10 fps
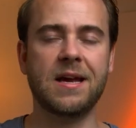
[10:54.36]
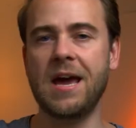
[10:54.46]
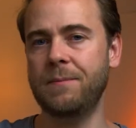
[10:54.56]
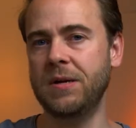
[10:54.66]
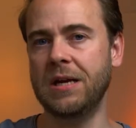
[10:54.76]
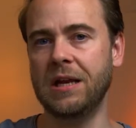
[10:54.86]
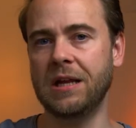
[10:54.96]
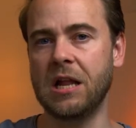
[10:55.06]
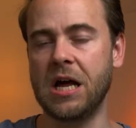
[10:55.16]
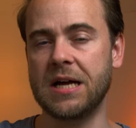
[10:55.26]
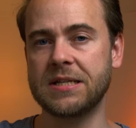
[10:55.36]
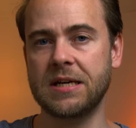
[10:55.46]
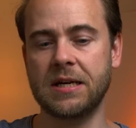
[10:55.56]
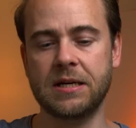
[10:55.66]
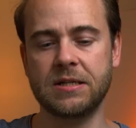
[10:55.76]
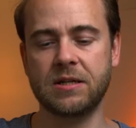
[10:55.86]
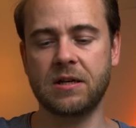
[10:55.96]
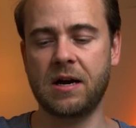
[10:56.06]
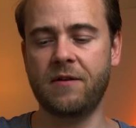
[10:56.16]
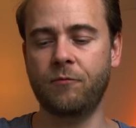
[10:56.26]
can be a little hard, and
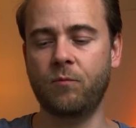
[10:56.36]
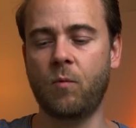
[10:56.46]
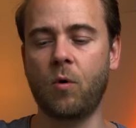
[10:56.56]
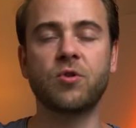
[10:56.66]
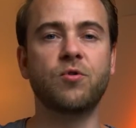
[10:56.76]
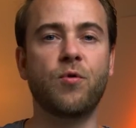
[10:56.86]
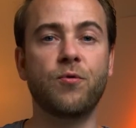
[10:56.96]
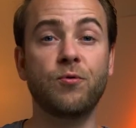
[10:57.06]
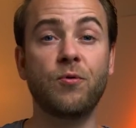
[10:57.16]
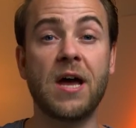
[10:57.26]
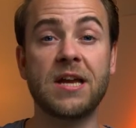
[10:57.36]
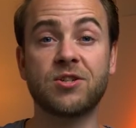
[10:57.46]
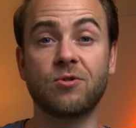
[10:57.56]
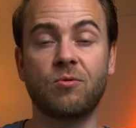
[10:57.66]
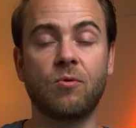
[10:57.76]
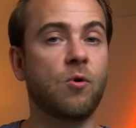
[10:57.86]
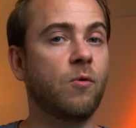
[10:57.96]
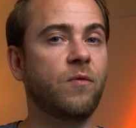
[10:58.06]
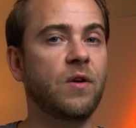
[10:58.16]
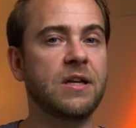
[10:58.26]
I've walked you through that, so
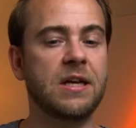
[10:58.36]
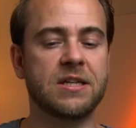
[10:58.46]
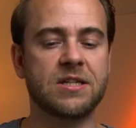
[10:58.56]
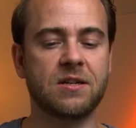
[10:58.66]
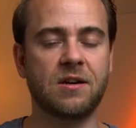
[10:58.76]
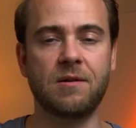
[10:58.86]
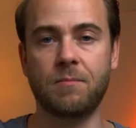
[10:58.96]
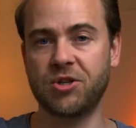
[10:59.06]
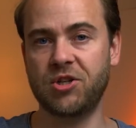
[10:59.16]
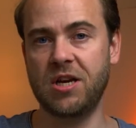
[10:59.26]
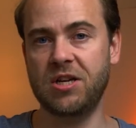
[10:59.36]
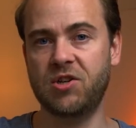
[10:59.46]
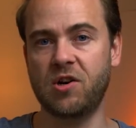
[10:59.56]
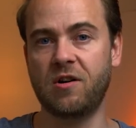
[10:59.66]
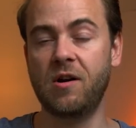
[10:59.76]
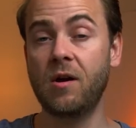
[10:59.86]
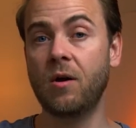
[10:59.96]
hopefully it's much easier